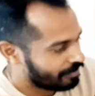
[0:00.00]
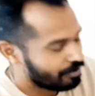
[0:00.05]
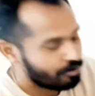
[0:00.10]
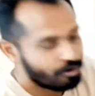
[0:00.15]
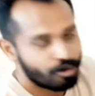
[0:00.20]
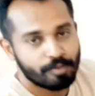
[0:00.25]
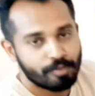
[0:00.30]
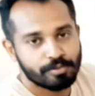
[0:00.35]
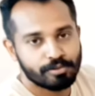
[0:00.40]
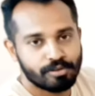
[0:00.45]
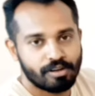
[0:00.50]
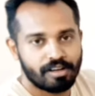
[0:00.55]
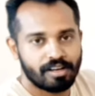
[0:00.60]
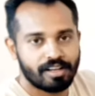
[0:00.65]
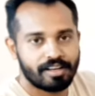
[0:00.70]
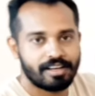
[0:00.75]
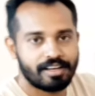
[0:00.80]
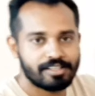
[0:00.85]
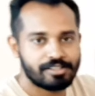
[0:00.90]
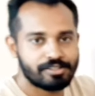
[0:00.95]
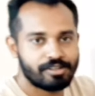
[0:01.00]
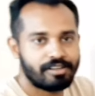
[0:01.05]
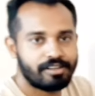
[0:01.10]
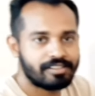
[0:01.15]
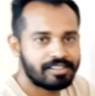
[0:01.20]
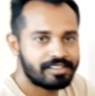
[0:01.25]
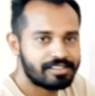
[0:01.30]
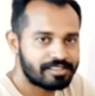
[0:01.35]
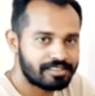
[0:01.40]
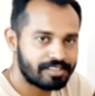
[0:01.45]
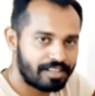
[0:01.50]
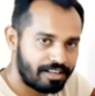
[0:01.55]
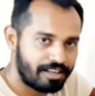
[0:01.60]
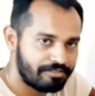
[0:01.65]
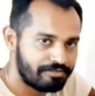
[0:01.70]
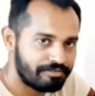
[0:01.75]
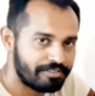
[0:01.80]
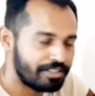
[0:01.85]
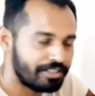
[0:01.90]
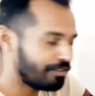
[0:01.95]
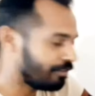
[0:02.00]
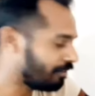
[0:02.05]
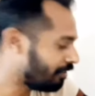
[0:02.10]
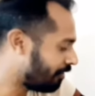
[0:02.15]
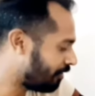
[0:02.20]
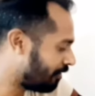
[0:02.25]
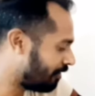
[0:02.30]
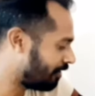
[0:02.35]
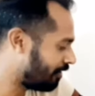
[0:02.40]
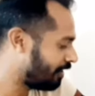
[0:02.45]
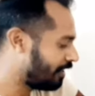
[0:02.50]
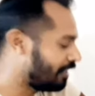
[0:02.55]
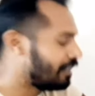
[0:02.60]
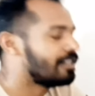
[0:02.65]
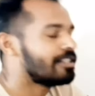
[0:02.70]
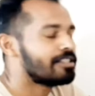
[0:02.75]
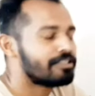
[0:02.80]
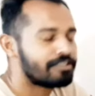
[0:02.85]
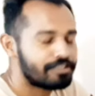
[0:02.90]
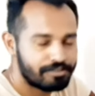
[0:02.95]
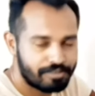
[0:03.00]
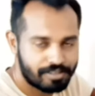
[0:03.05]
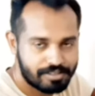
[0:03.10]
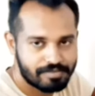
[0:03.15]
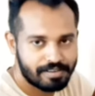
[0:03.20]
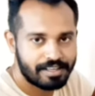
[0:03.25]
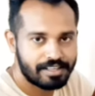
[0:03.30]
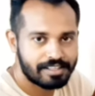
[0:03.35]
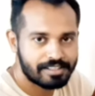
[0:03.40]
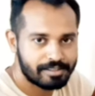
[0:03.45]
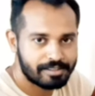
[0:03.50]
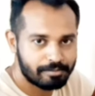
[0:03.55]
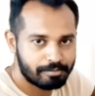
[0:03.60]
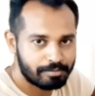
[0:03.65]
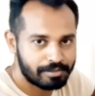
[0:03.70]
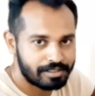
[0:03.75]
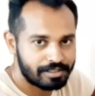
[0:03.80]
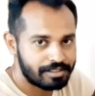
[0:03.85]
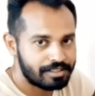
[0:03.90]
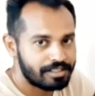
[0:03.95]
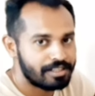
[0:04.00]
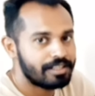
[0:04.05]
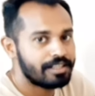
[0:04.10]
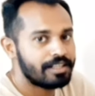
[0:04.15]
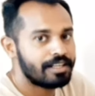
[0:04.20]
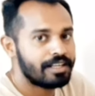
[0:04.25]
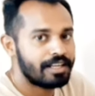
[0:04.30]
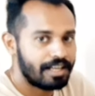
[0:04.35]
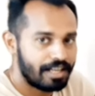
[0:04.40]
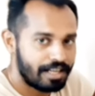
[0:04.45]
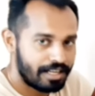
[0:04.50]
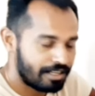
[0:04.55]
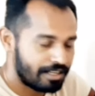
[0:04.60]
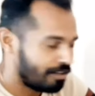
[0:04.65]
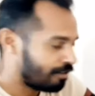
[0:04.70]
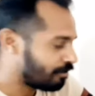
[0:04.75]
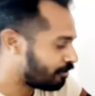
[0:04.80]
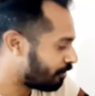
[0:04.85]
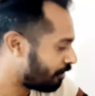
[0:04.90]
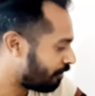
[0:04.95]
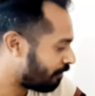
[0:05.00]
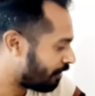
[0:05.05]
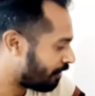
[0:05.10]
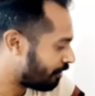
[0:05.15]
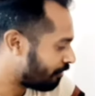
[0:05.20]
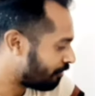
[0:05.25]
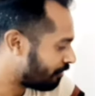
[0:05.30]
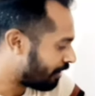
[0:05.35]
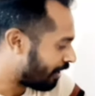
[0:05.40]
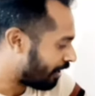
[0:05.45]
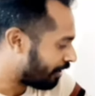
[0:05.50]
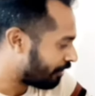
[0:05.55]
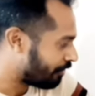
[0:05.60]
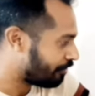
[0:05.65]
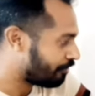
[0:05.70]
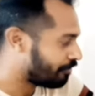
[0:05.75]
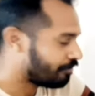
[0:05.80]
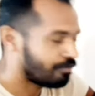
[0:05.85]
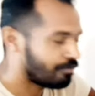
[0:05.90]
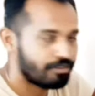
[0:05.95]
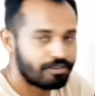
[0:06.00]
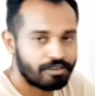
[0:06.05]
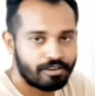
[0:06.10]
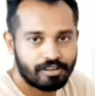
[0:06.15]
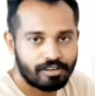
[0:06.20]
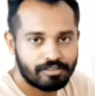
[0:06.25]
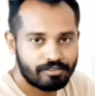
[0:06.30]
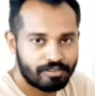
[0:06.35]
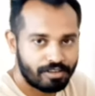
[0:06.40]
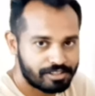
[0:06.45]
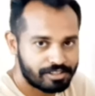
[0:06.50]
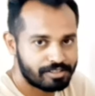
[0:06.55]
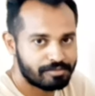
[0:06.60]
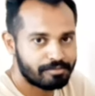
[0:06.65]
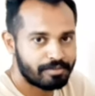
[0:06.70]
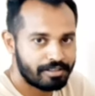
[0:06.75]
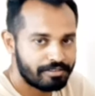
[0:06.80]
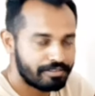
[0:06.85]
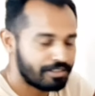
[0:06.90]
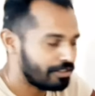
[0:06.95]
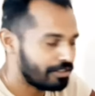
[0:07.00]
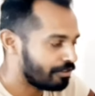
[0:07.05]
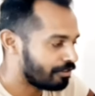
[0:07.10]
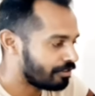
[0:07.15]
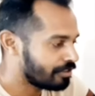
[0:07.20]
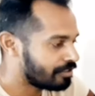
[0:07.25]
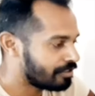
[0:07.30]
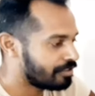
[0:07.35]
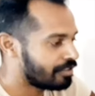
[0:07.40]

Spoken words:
Hope you all are enjoy this craft video. It was very simple, and also I want to thank you for all watching my videos.